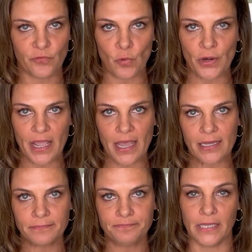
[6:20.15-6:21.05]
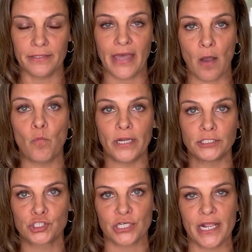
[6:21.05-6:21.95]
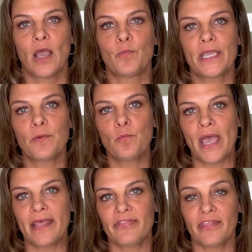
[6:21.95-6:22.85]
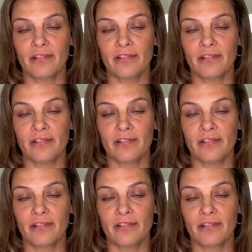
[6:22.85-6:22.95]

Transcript: Florida in that one trip. We went the